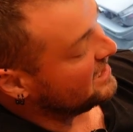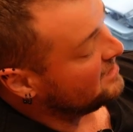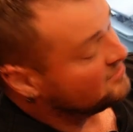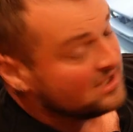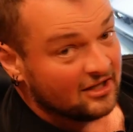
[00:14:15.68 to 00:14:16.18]

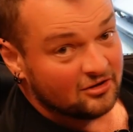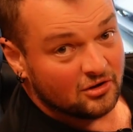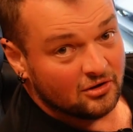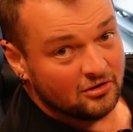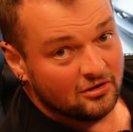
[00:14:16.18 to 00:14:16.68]
M-Tech
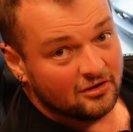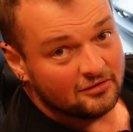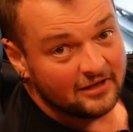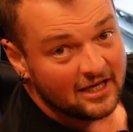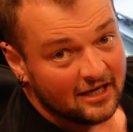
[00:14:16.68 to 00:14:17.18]
2
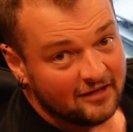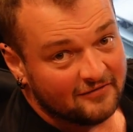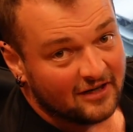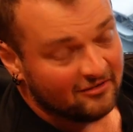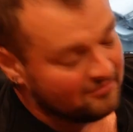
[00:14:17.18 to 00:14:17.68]

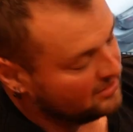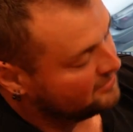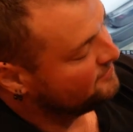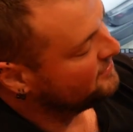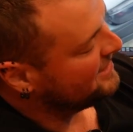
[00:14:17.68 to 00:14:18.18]
385mm.
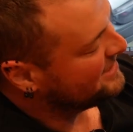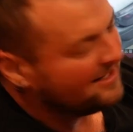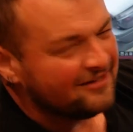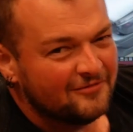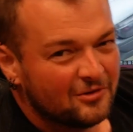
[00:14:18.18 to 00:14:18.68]
I
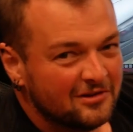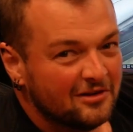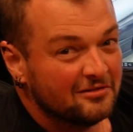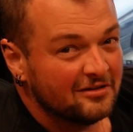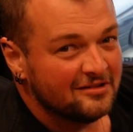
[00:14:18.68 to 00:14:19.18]
can't afford the
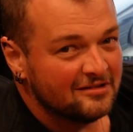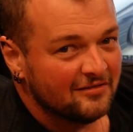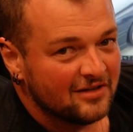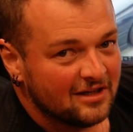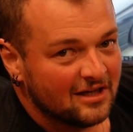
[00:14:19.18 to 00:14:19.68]

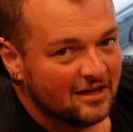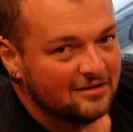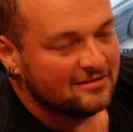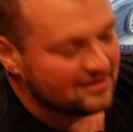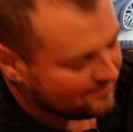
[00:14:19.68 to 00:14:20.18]
370 yet,
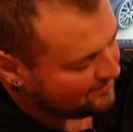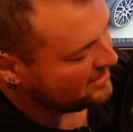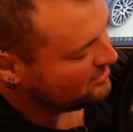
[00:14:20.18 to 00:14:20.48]
but